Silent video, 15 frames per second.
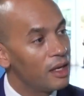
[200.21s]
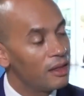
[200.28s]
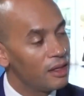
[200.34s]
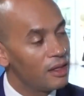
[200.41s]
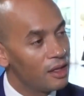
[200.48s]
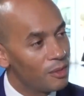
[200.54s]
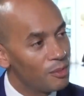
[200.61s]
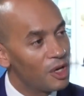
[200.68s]

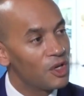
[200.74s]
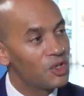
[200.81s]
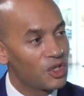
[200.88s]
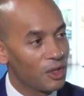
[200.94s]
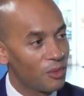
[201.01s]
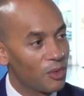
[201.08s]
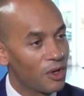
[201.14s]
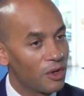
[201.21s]
in the
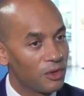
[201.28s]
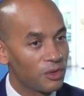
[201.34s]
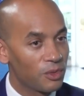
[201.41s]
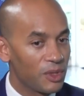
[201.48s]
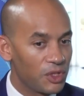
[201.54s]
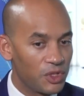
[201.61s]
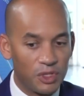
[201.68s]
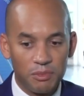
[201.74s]
emerging
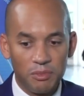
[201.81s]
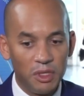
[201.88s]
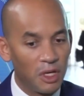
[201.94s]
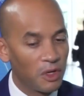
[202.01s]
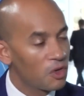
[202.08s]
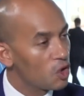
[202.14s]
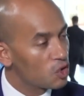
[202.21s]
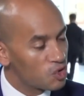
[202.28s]
world, which
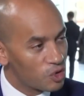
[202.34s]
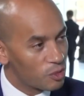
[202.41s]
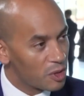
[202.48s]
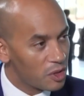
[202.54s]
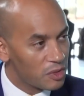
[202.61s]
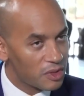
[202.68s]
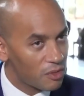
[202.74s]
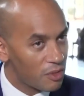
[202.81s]
you know
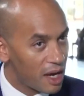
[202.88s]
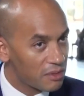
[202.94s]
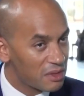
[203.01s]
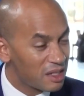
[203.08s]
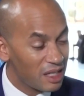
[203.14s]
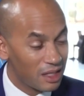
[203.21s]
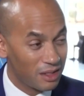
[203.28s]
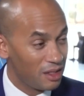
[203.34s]
contributes
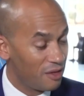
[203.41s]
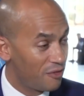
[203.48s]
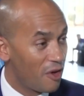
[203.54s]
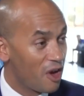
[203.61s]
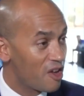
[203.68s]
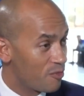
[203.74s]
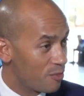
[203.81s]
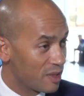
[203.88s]
around
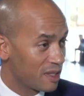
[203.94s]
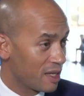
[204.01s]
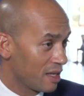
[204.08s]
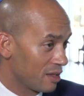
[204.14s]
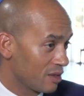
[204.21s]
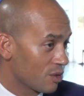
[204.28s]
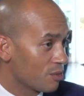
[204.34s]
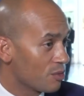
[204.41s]

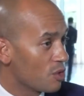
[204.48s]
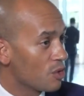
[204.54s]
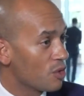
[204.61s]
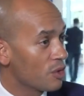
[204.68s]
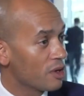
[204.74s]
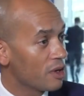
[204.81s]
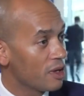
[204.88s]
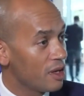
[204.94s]
65% or
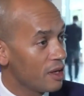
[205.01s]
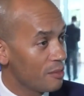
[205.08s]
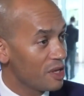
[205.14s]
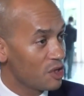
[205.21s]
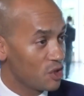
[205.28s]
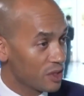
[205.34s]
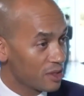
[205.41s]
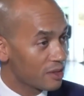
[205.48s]
more
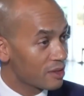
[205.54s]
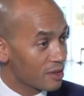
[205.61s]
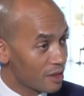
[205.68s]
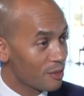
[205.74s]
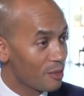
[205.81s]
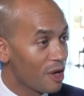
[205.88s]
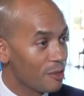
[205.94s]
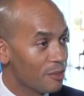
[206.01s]
emissions
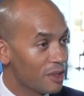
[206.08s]
at the